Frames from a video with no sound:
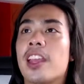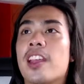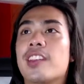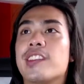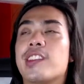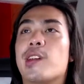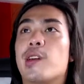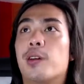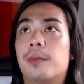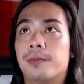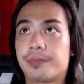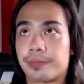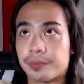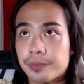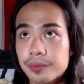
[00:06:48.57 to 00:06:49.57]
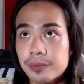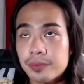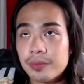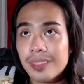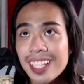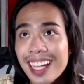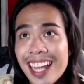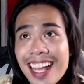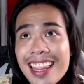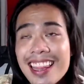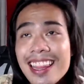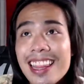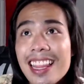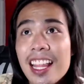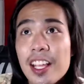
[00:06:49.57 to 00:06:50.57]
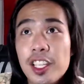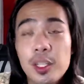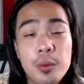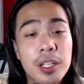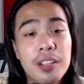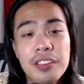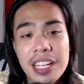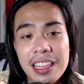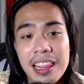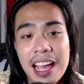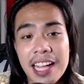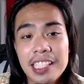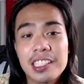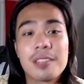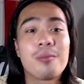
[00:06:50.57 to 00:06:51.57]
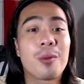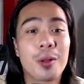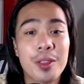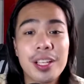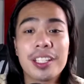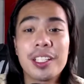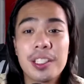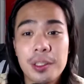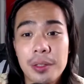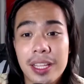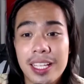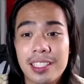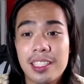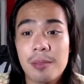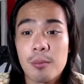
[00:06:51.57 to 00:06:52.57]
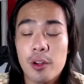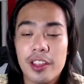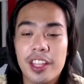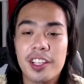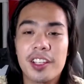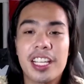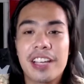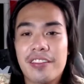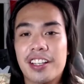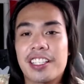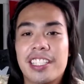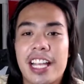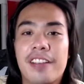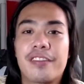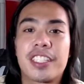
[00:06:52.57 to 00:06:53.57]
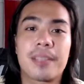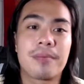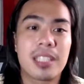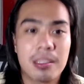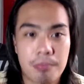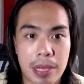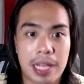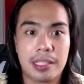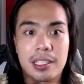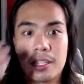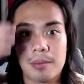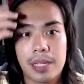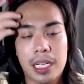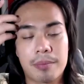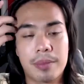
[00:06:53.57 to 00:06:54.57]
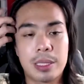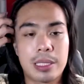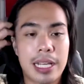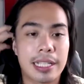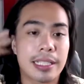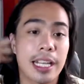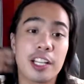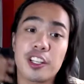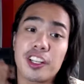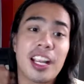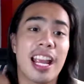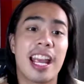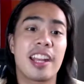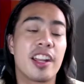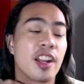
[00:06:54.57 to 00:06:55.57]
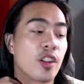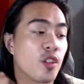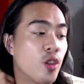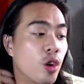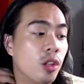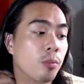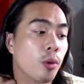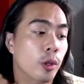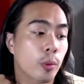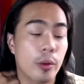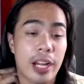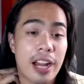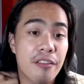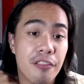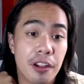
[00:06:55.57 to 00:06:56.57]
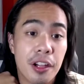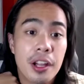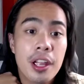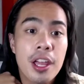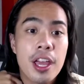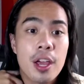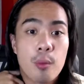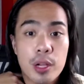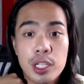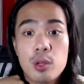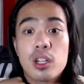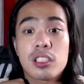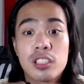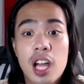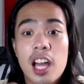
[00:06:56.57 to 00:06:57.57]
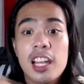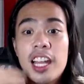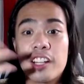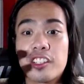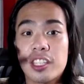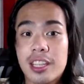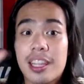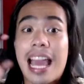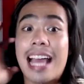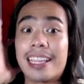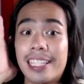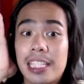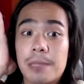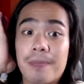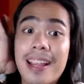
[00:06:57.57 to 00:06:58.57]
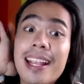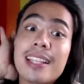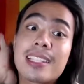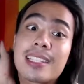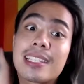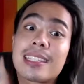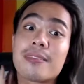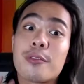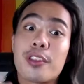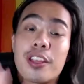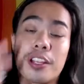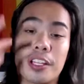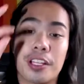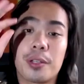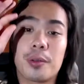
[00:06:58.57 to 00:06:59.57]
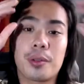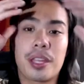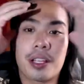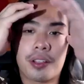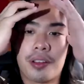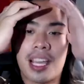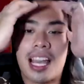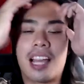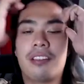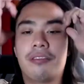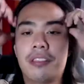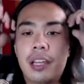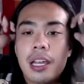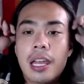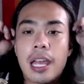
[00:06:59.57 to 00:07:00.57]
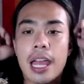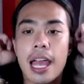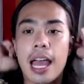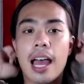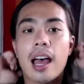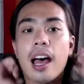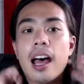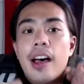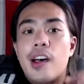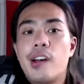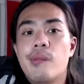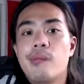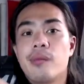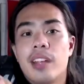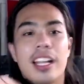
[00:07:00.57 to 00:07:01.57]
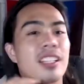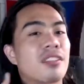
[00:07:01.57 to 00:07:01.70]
So, and you would realize the more that you do this, the more that you give yourself some space to make mistakes in your head, in a notebook, wherever, when you acknowledge that space within you that you have, it's